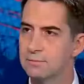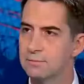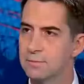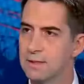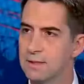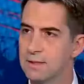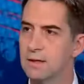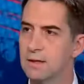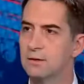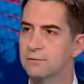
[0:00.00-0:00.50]
hadn't
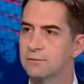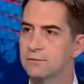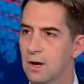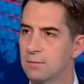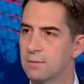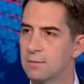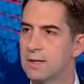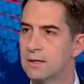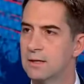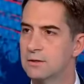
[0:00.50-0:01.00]
been there,
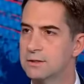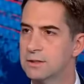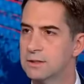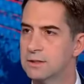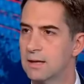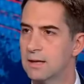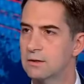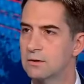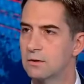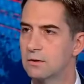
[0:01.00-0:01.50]
Kamala Harris
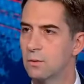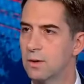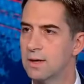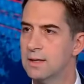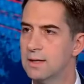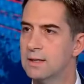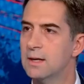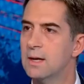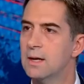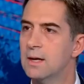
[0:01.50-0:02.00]
had gotten her
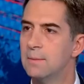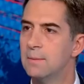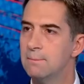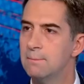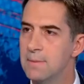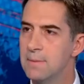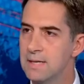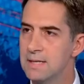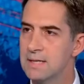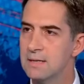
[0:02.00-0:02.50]
way,
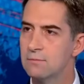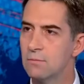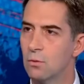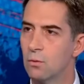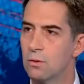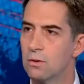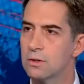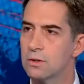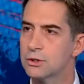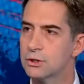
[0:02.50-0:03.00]
many
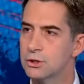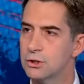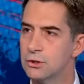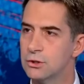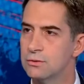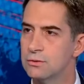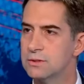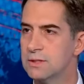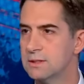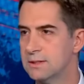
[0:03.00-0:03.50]
more
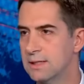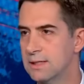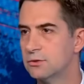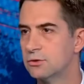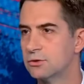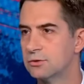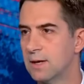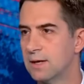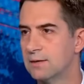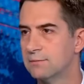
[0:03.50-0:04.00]
students and
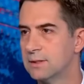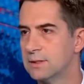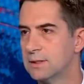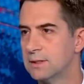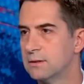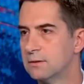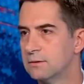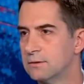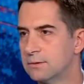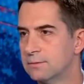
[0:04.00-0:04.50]
teachers might have been
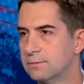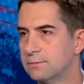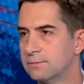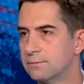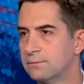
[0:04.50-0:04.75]
killed.